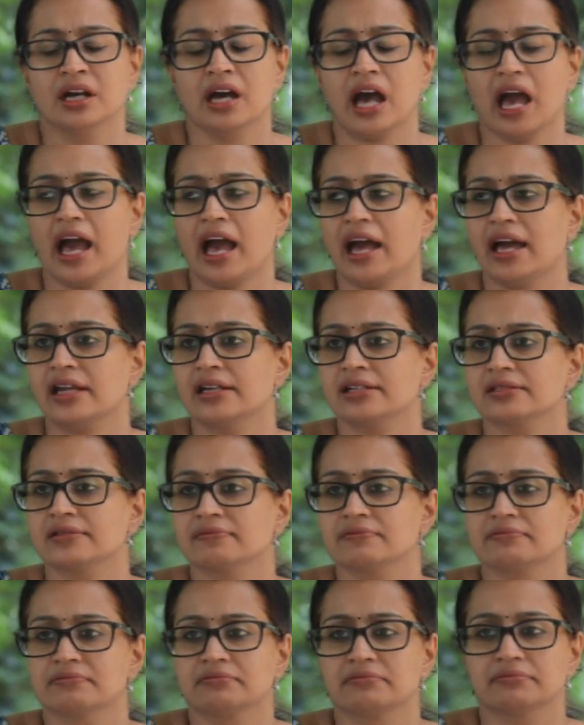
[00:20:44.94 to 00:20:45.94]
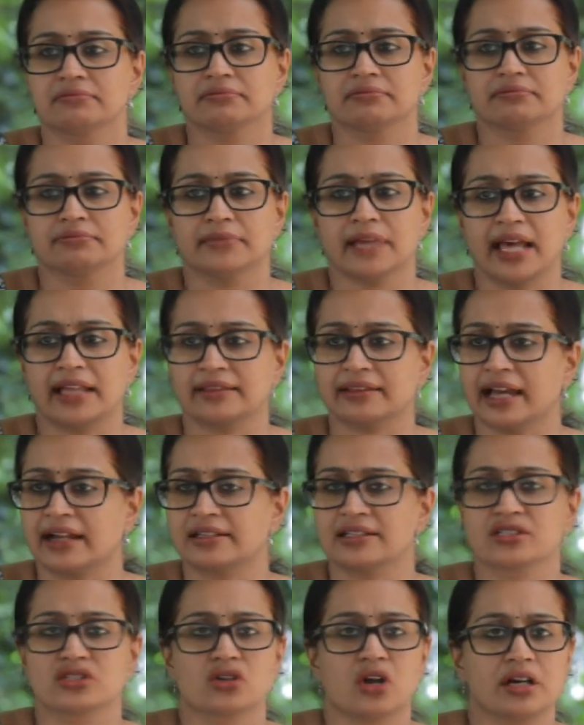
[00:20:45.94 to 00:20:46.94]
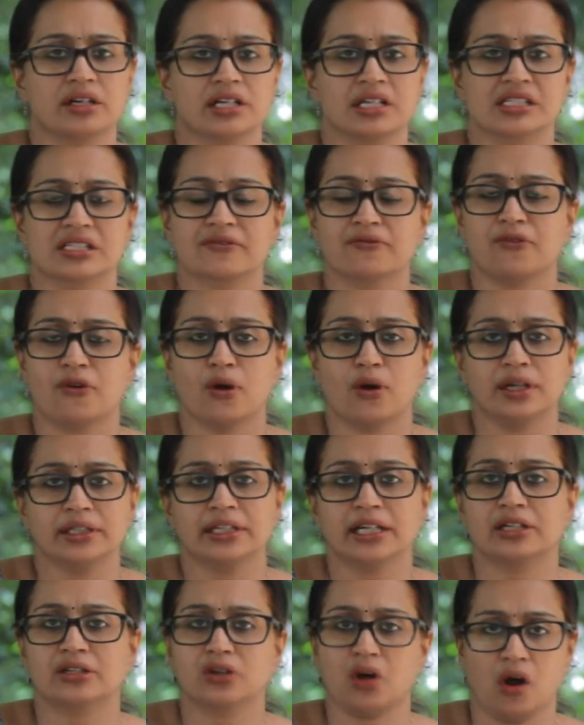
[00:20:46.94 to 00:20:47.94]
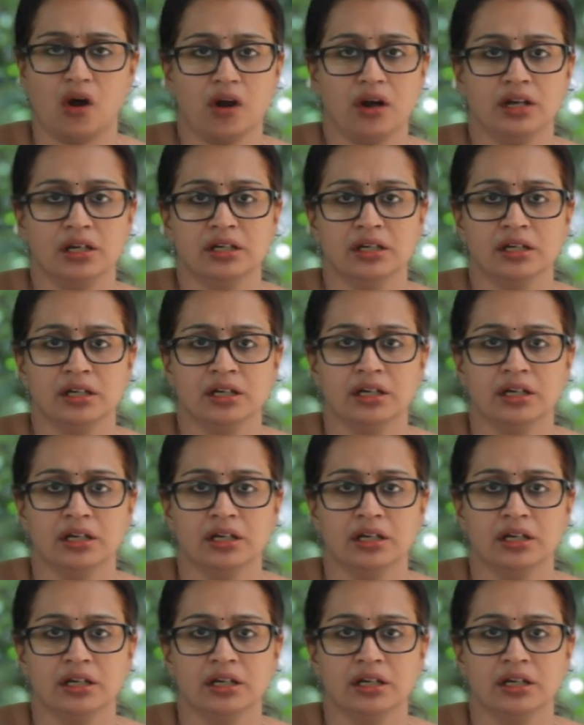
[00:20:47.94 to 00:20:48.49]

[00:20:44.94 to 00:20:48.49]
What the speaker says: and that is not his fault at all.